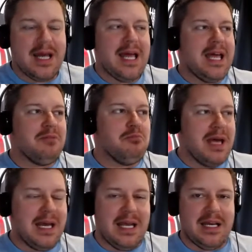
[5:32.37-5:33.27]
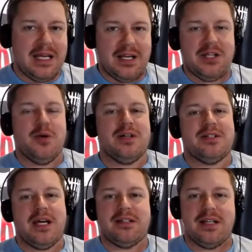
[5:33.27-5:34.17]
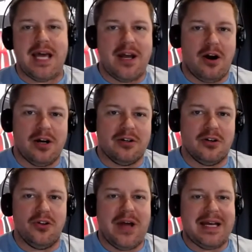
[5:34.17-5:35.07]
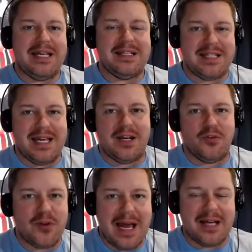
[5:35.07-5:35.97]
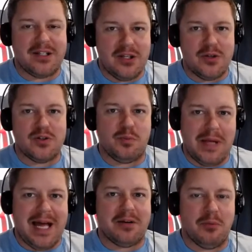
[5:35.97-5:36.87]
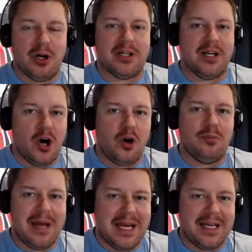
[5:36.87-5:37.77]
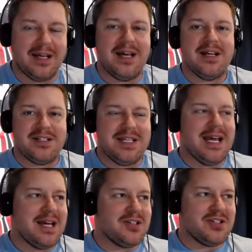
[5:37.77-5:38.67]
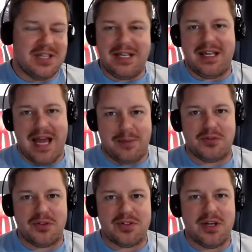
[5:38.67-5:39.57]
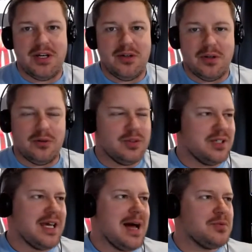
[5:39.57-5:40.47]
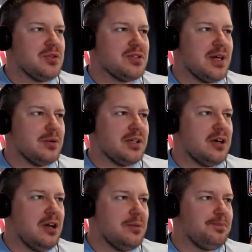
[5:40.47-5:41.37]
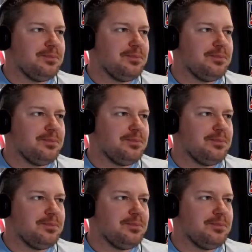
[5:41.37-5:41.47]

admitted in a U S A Today article that he did, in fact, use black market homemade T H C capsules. Was it capsules? Is that what they call them?